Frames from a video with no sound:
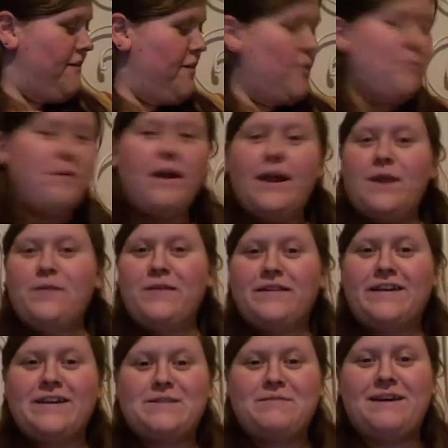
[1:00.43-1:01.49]
But anyway,
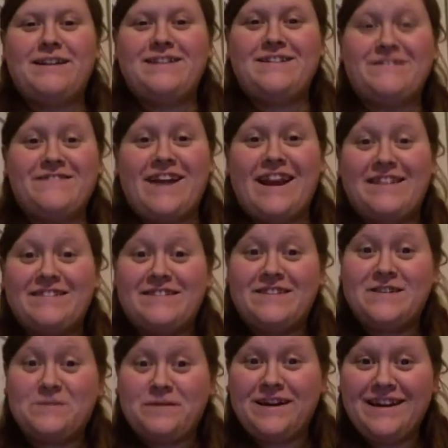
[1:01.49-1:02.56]
that's my little rant
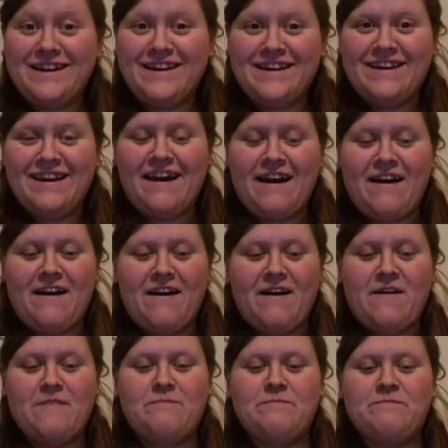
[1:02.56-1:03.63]
this week.
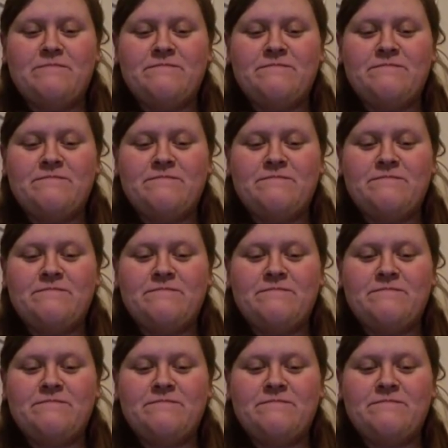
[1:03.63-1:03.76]
Okay,